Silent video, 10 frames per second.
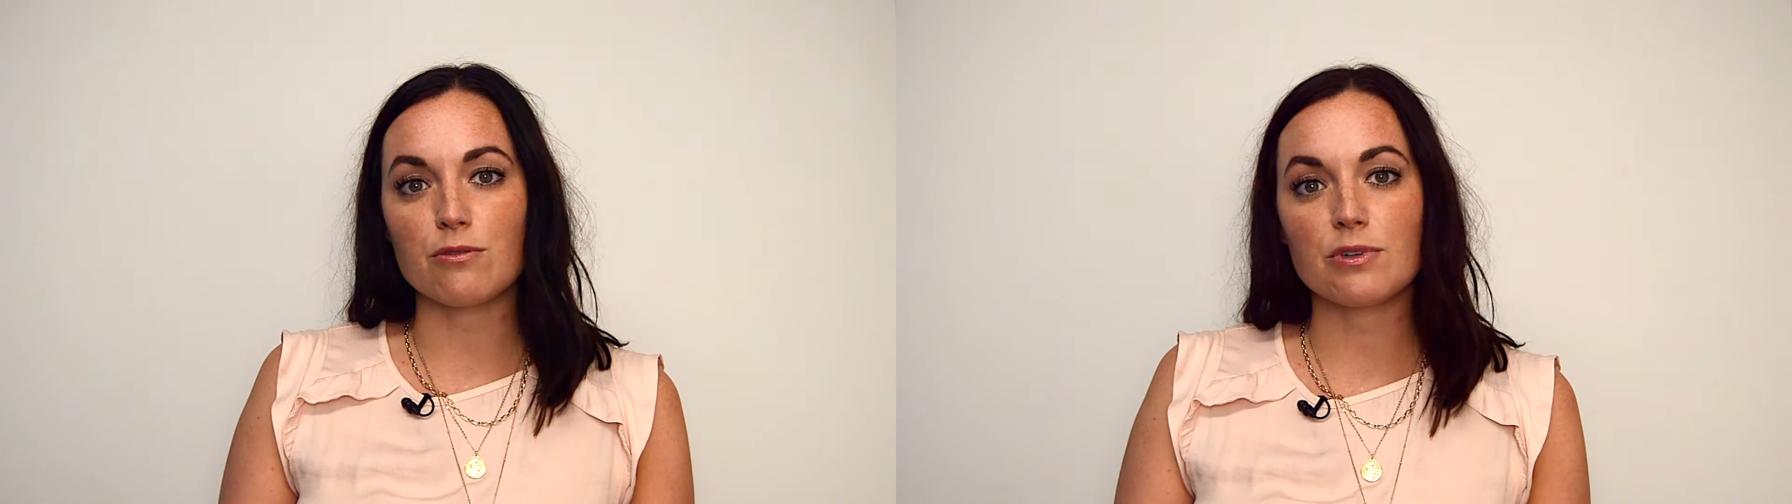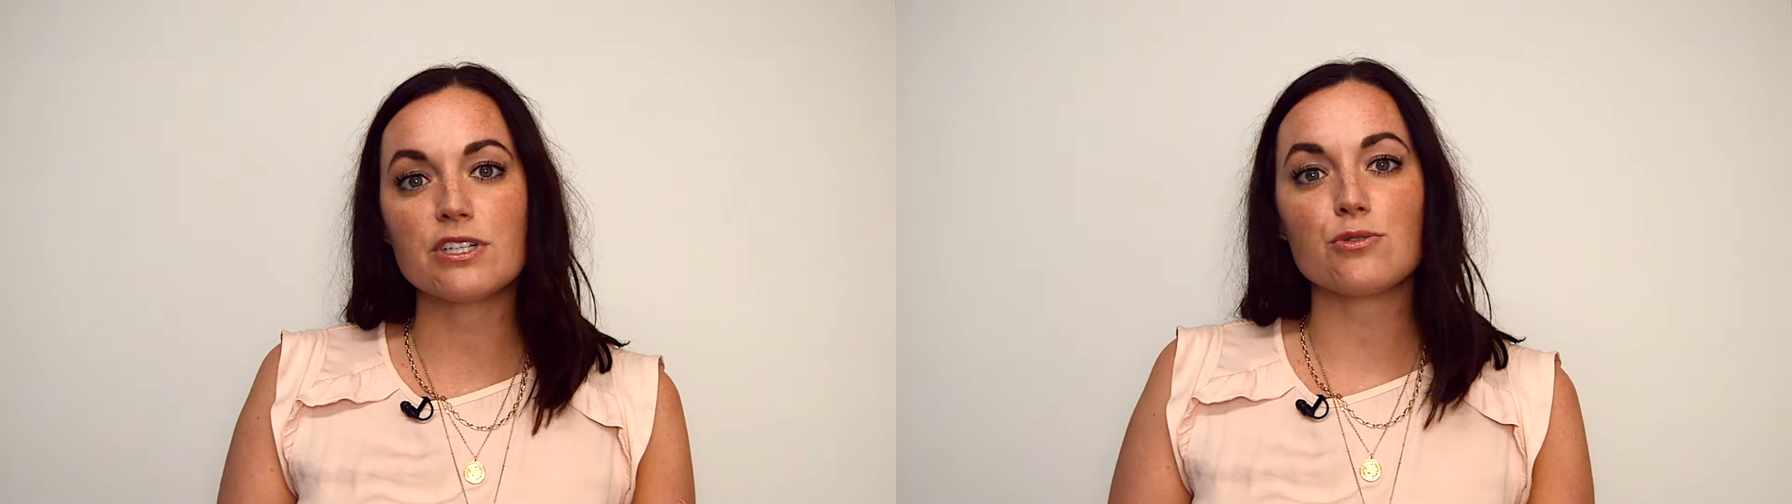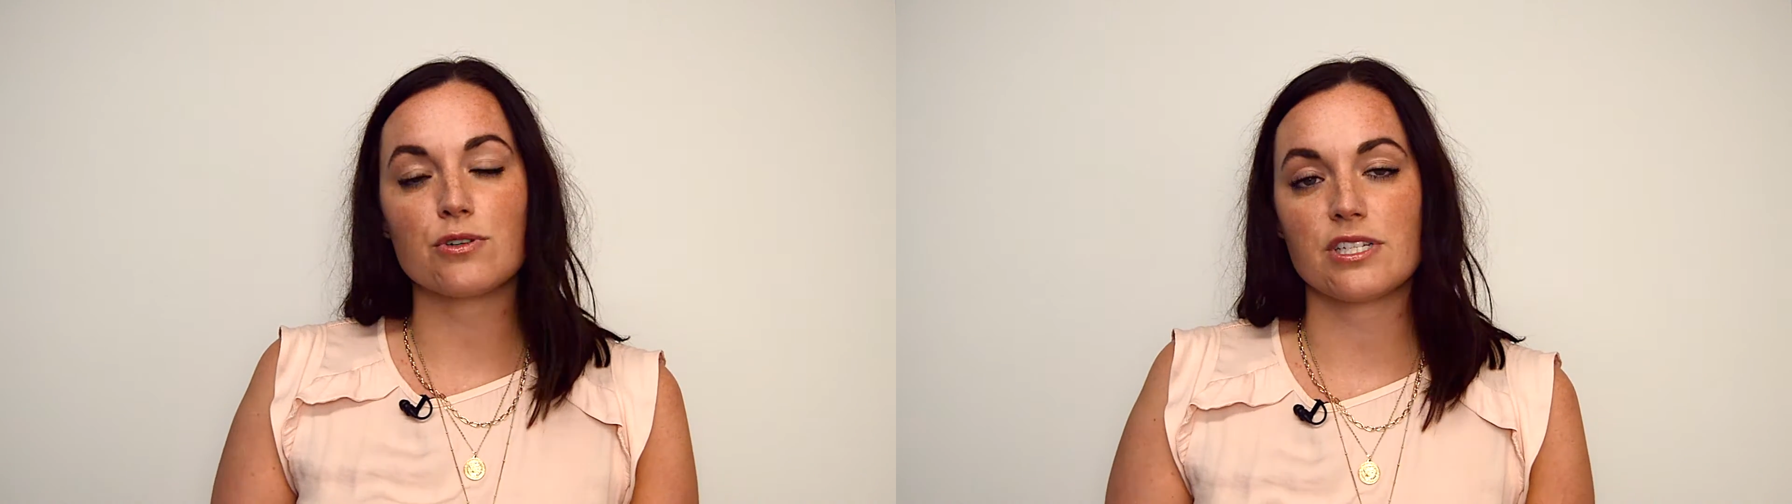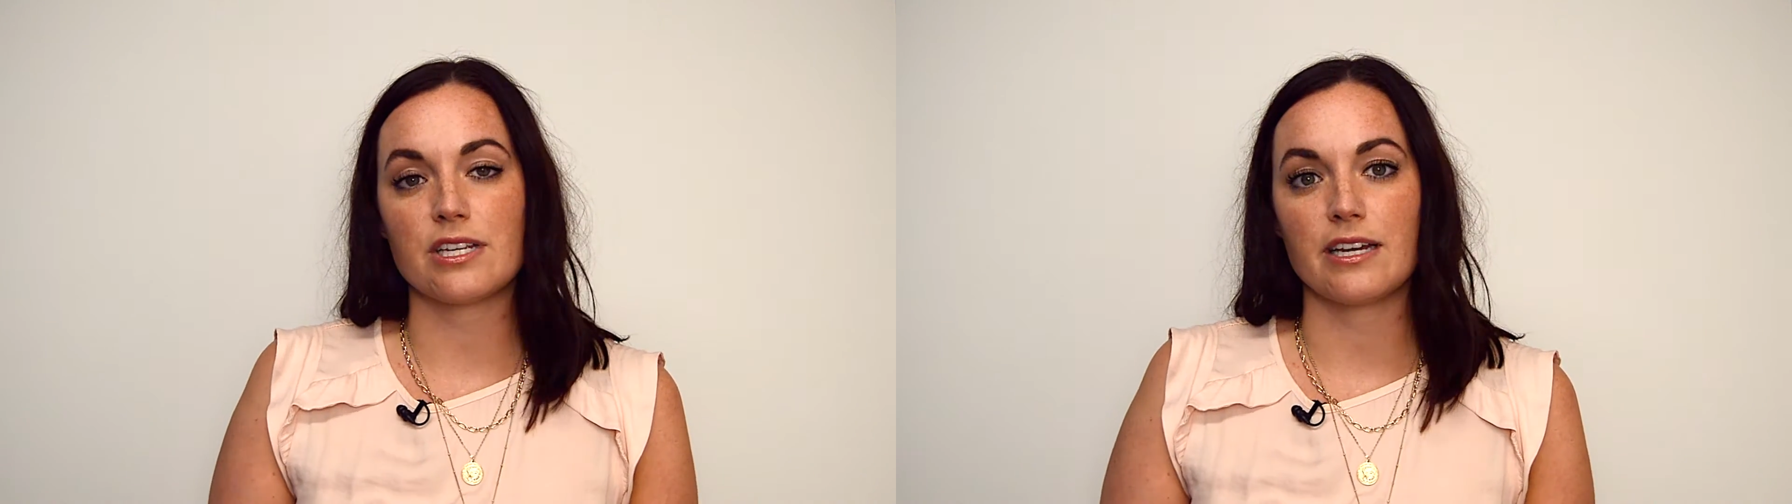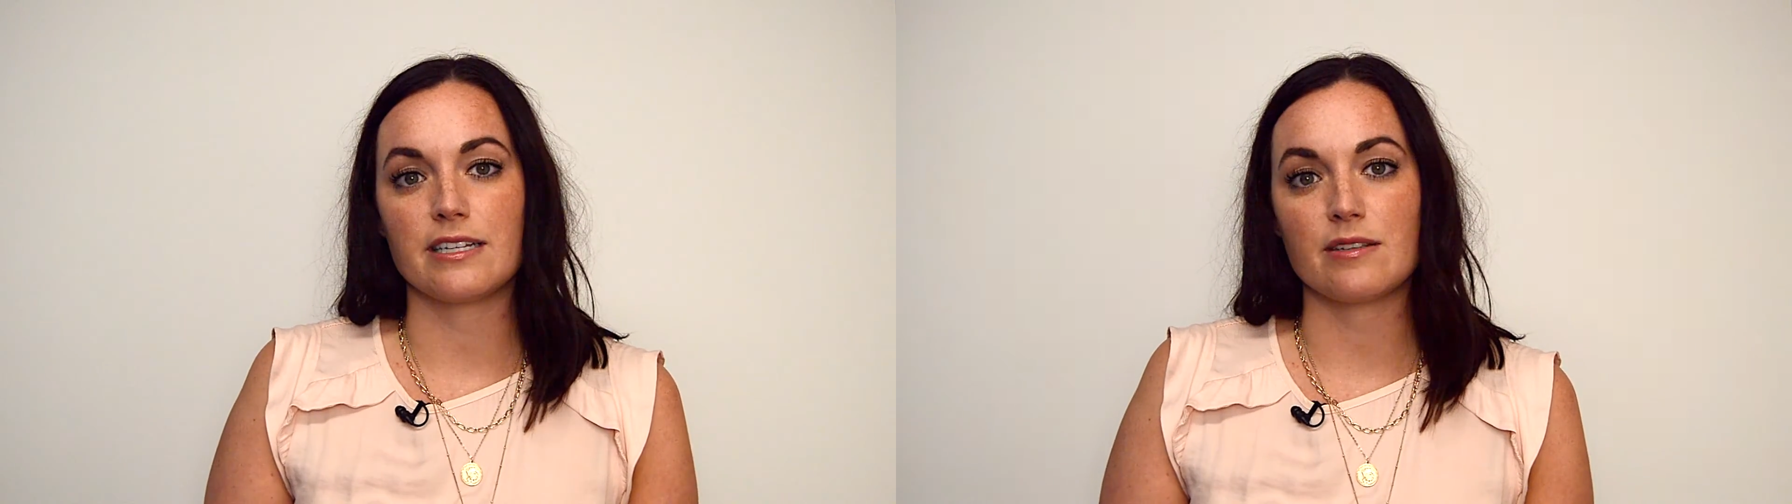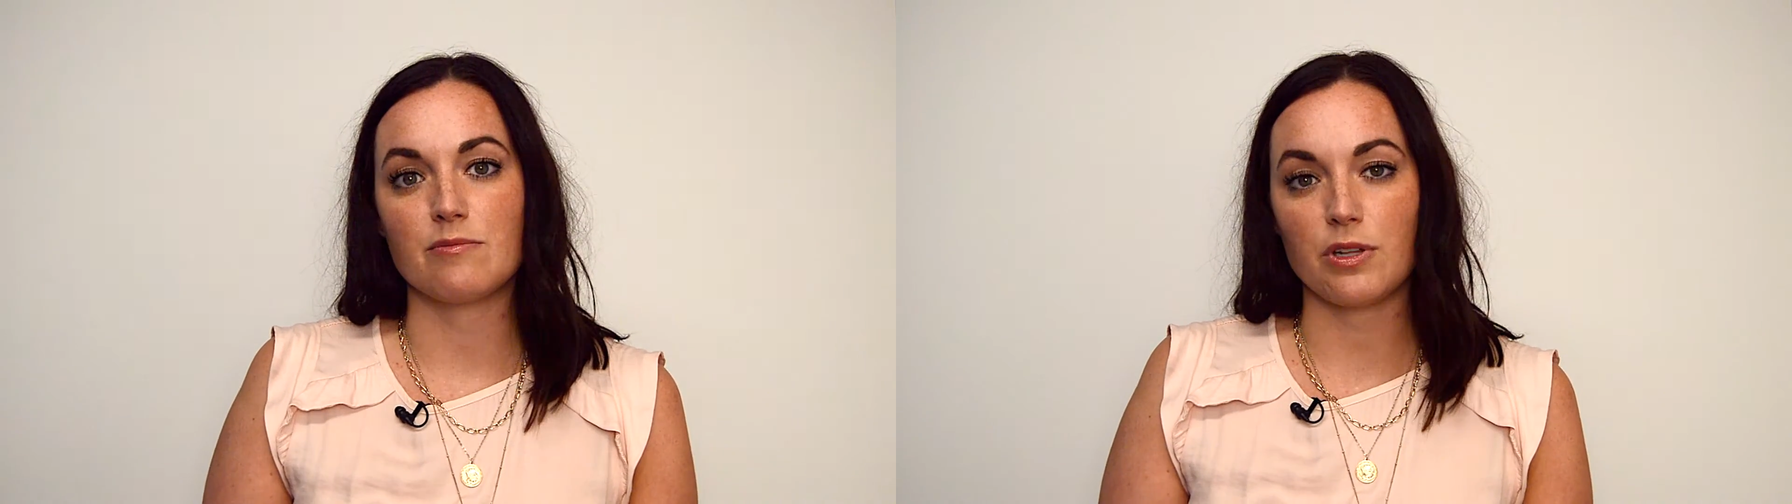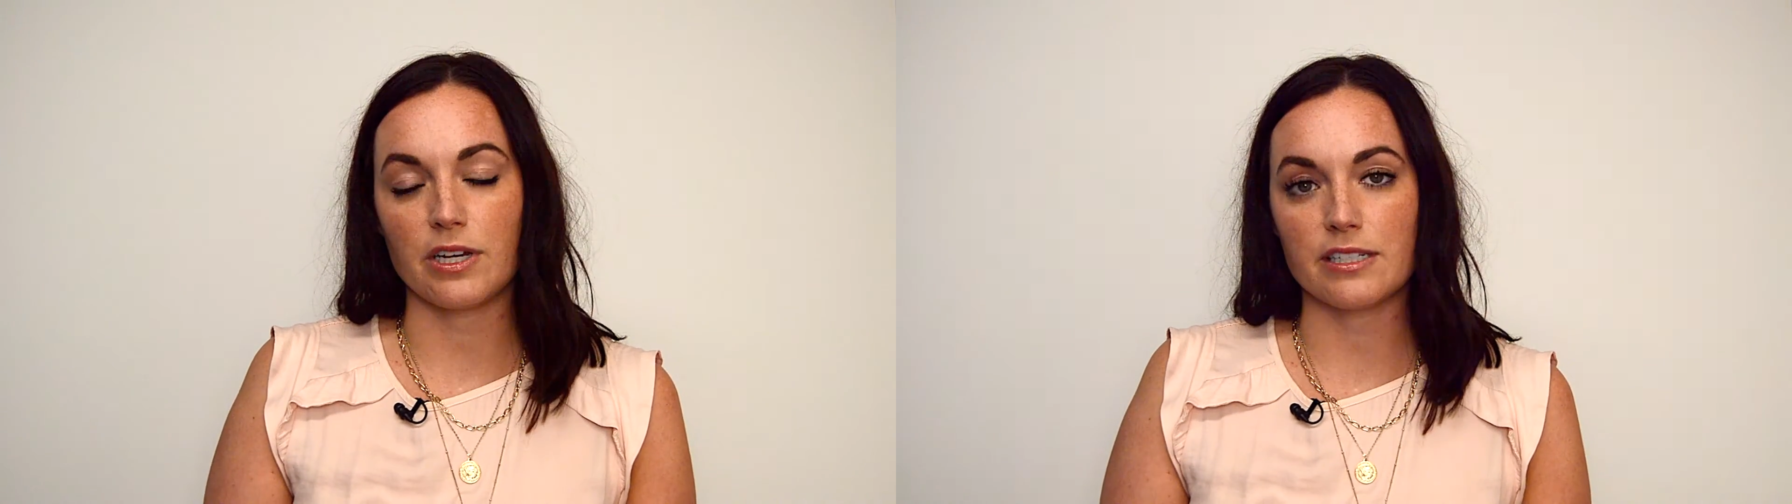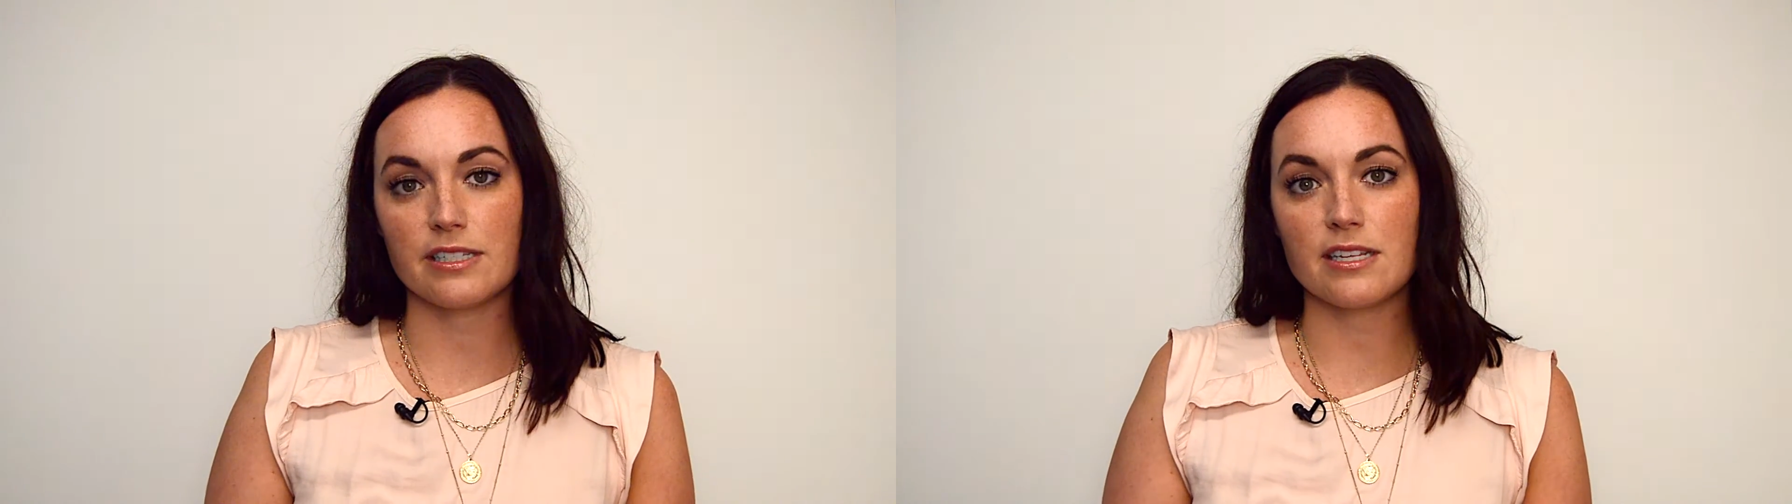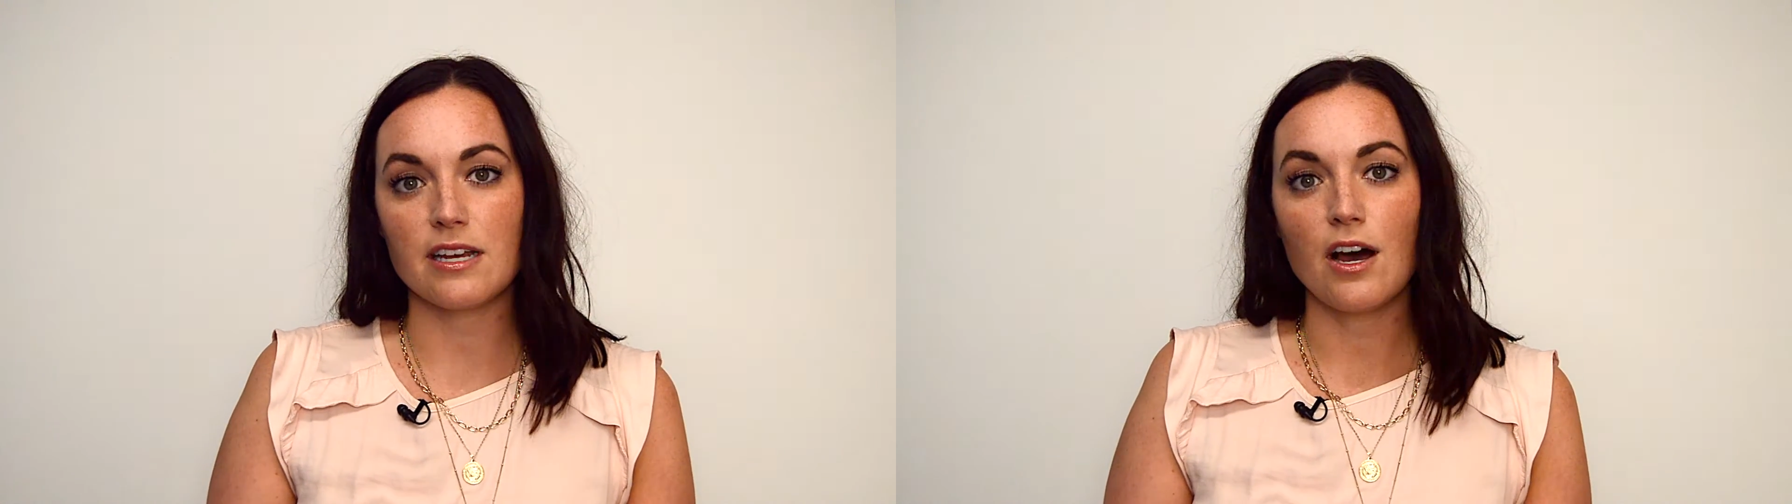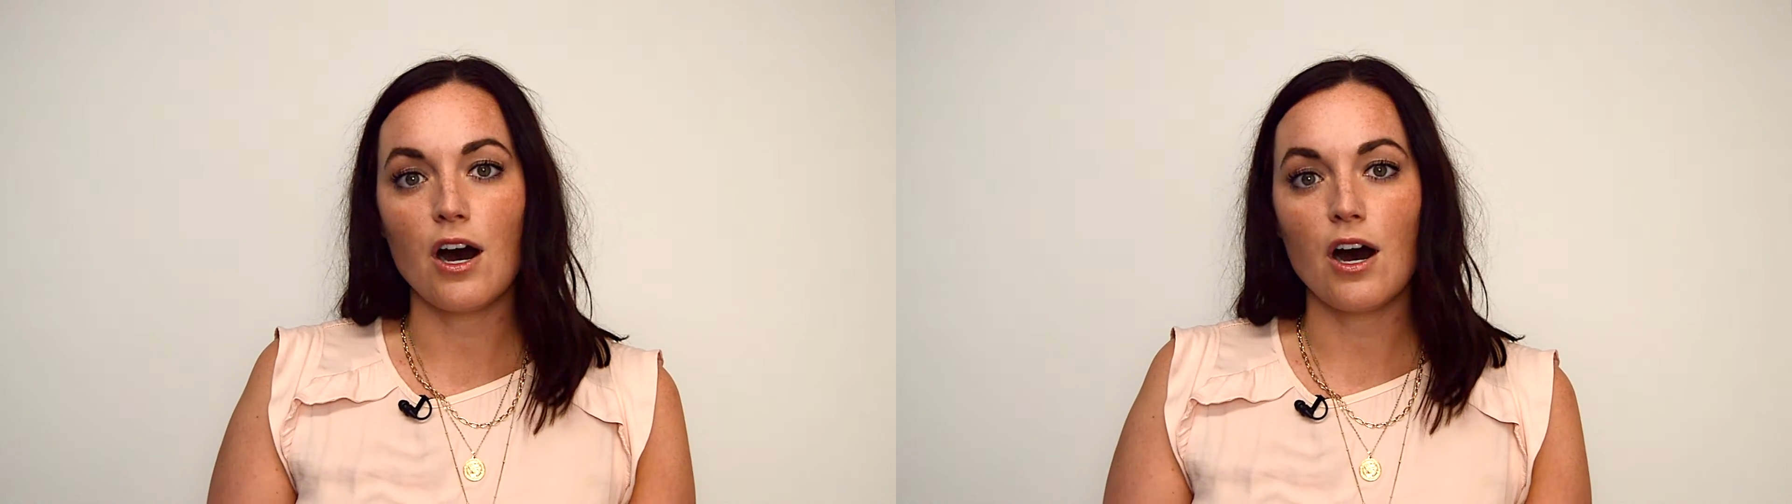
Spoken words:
resourcing is in place.